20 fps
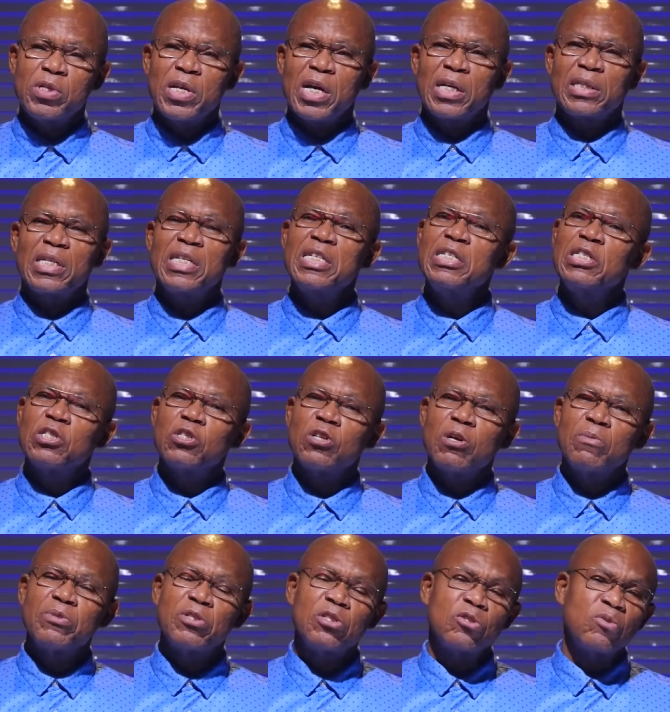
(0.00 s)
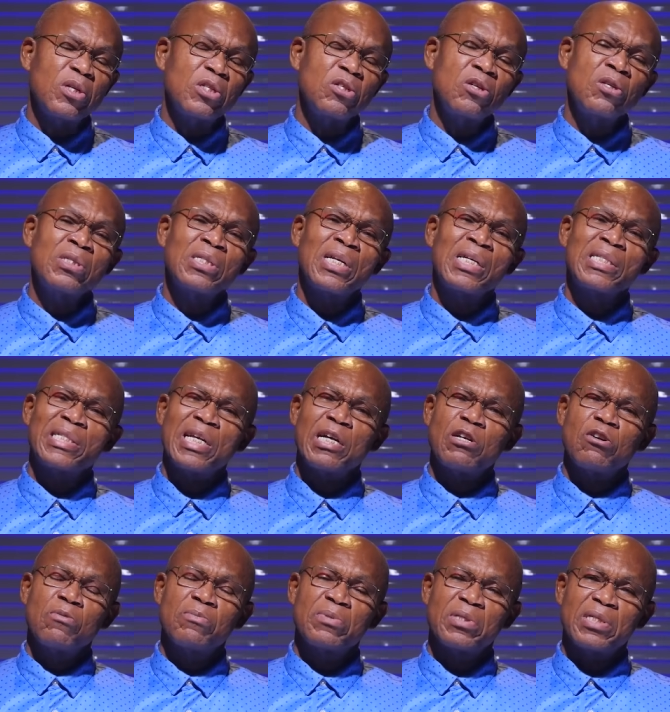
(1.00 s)
that in some situations and
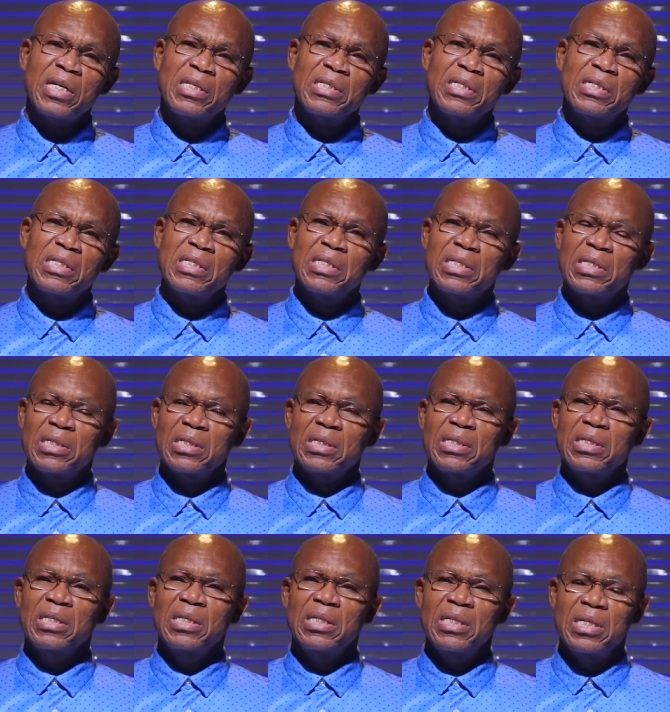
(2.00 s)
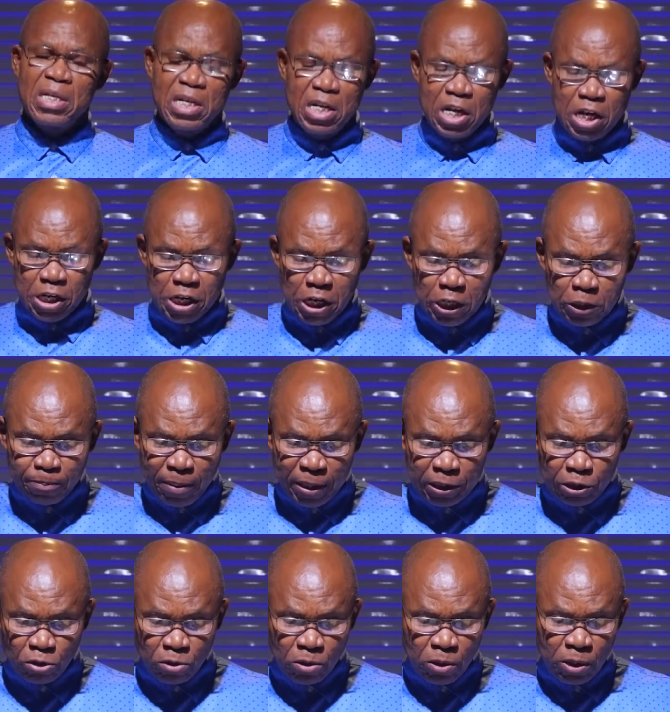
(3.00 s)
circumstances, this
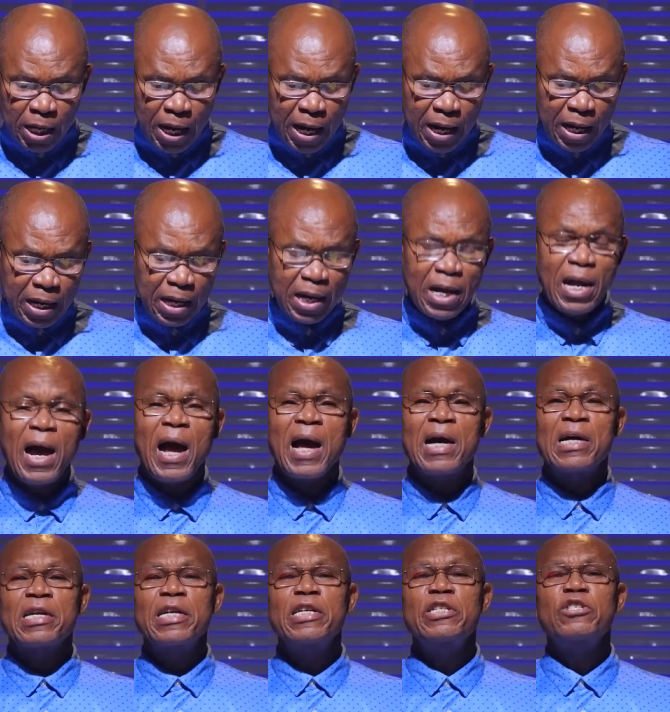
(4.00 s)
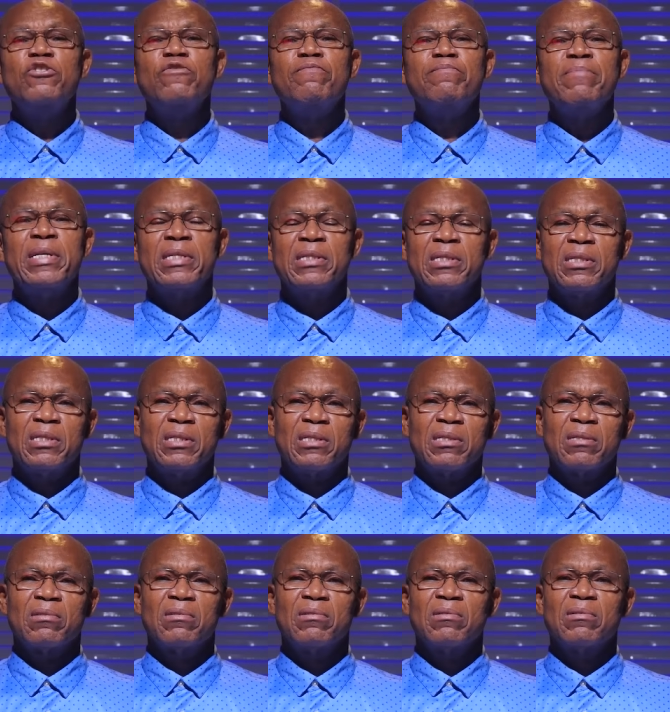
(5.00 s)
particular
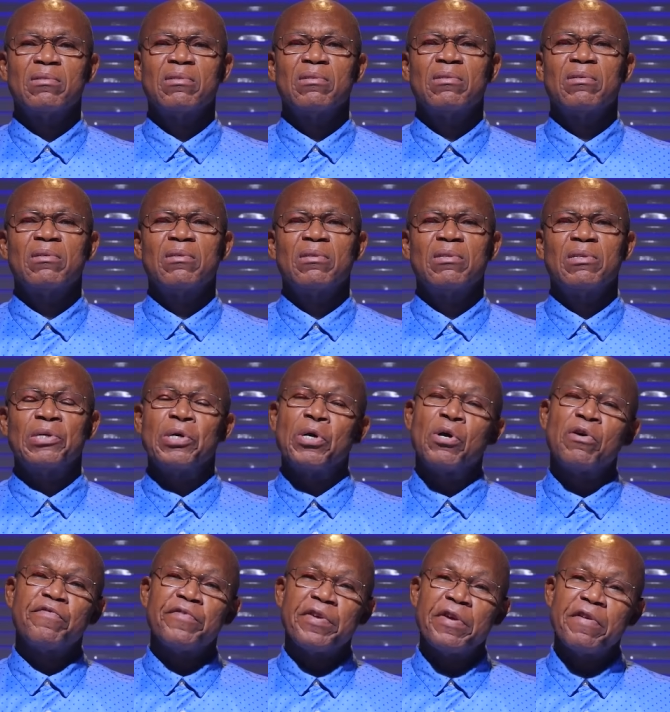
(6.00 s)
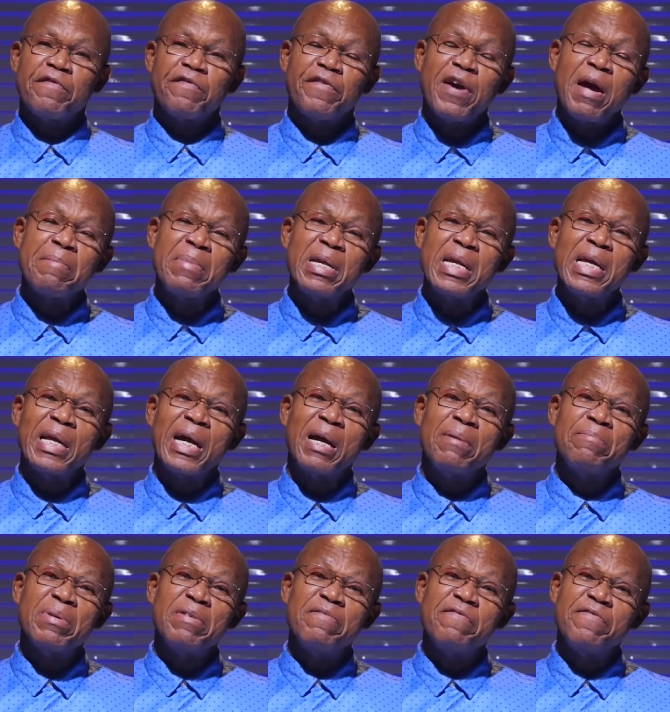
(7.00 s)
arrangement of a family
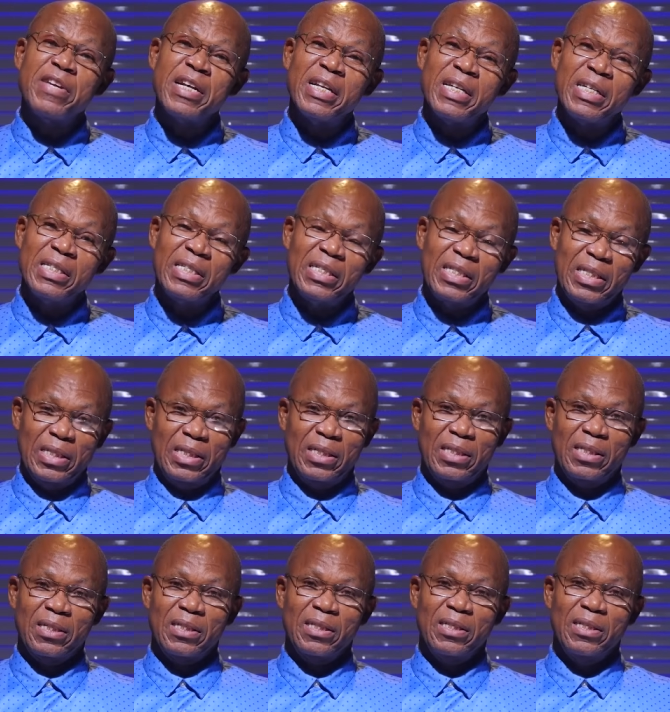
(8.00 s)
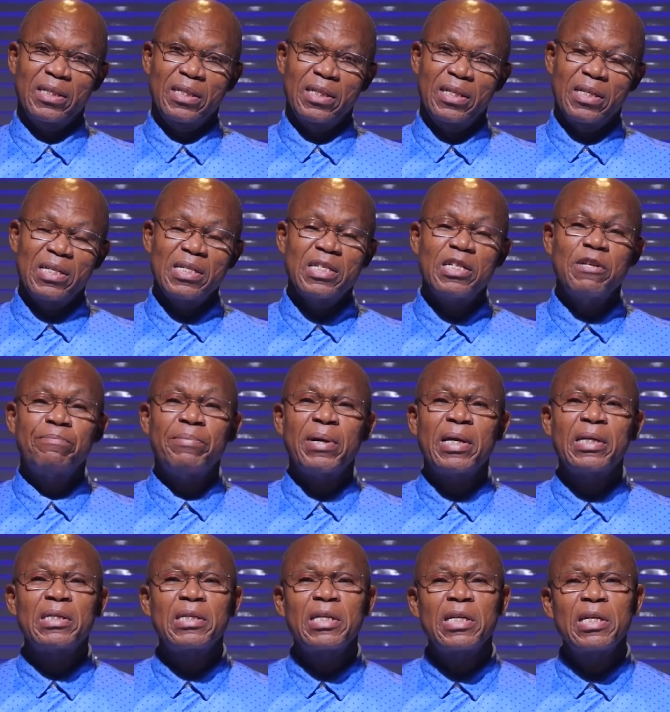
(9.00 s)
can be varied
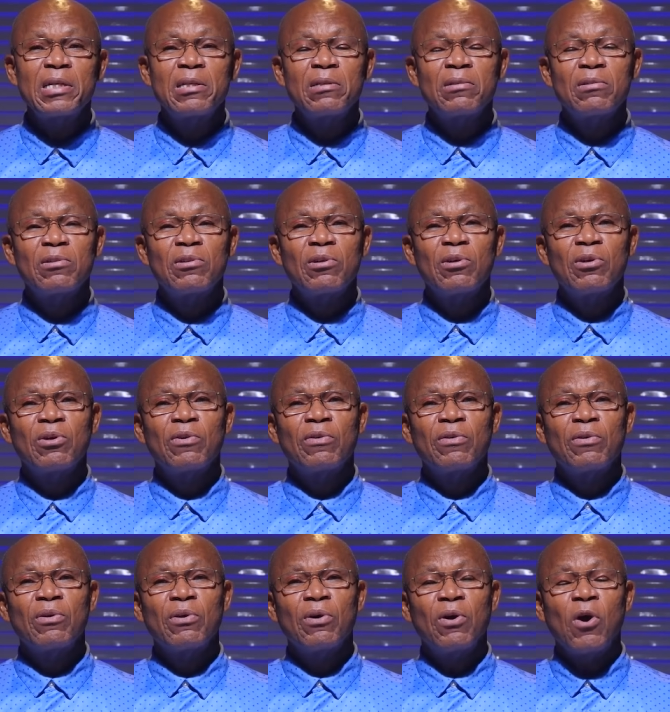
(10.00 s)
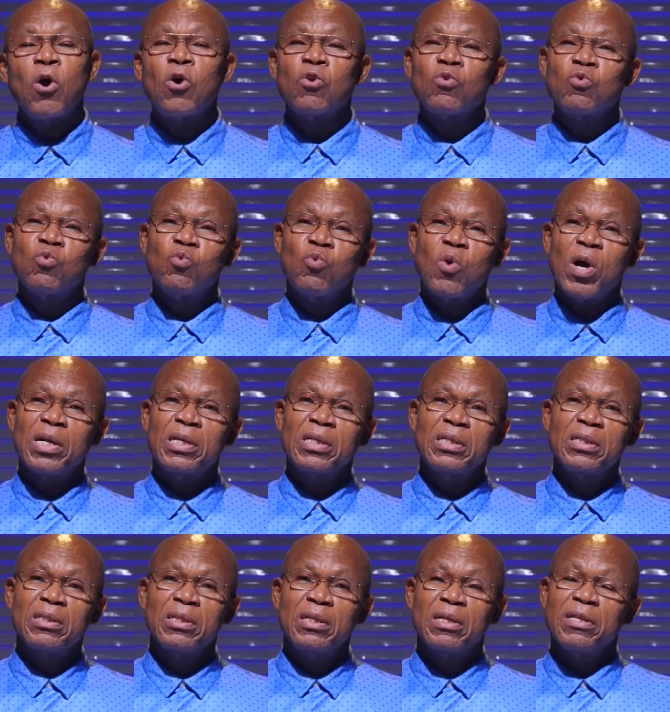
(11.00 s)
depending on
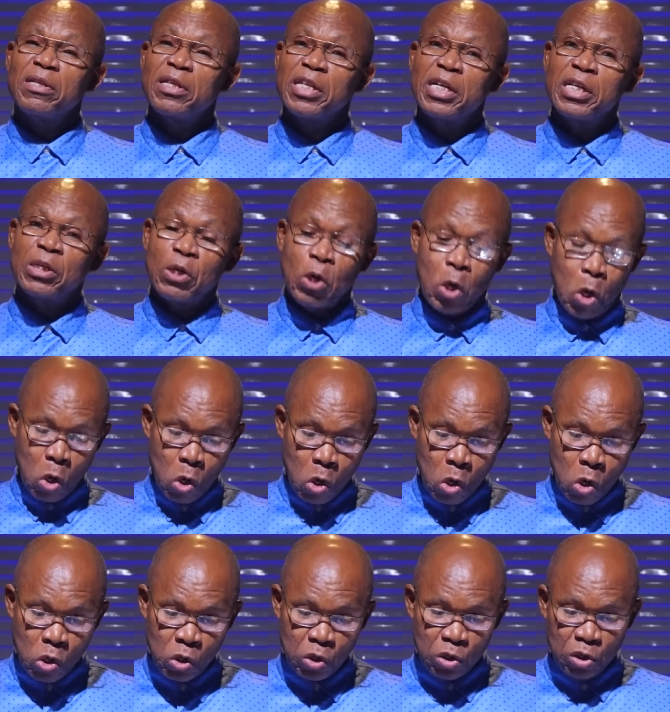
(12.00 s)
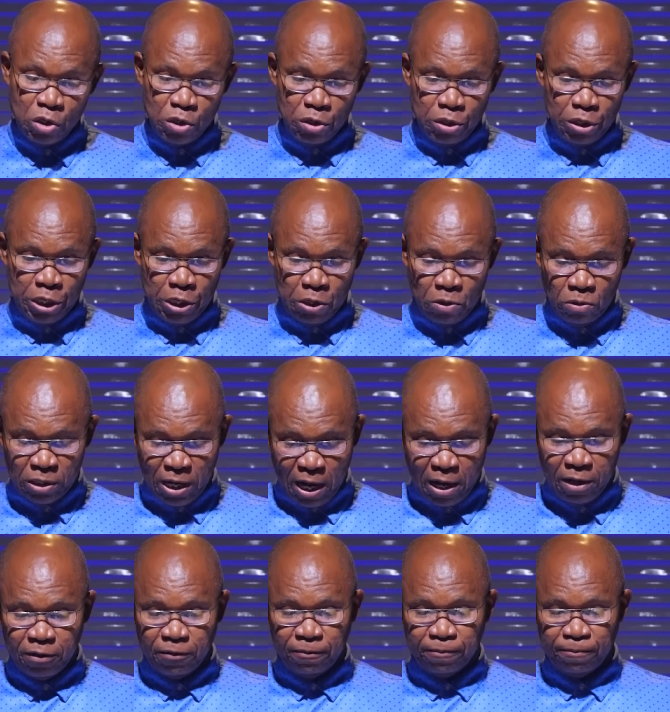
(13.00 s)
one thing or the
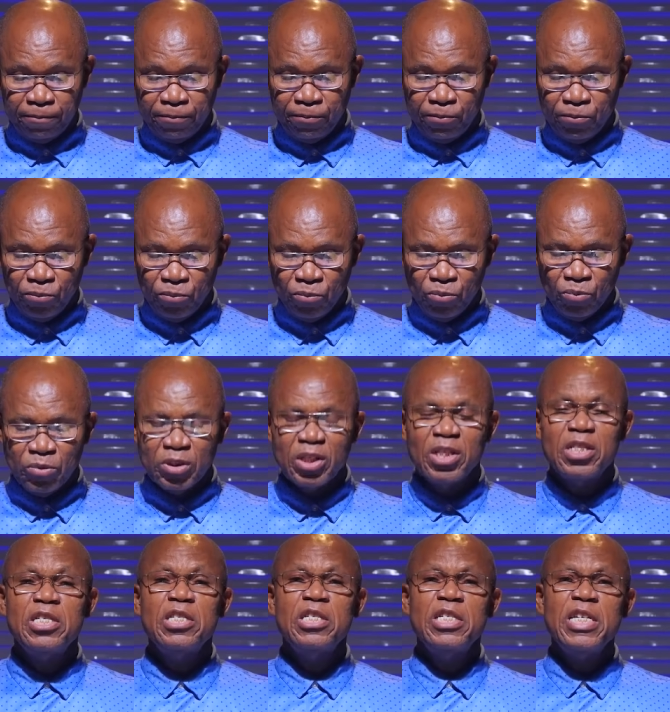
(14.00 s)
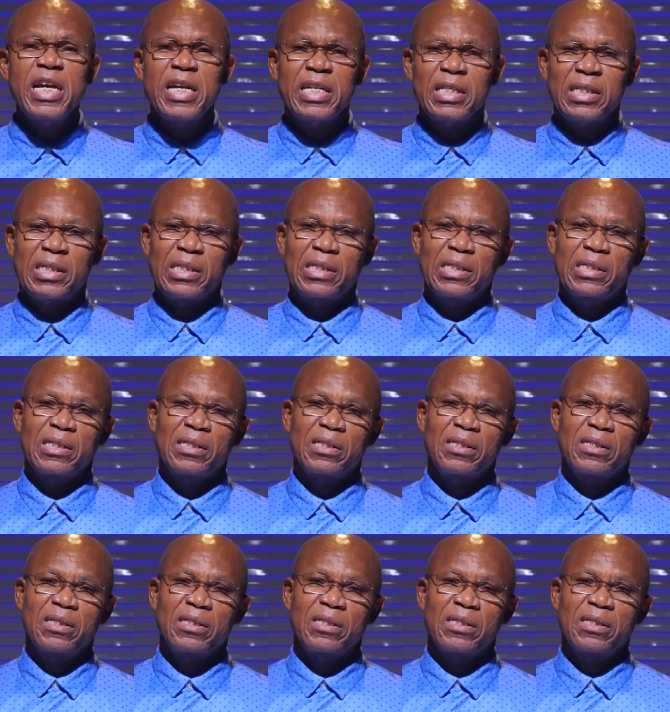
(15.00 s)
other. Yet,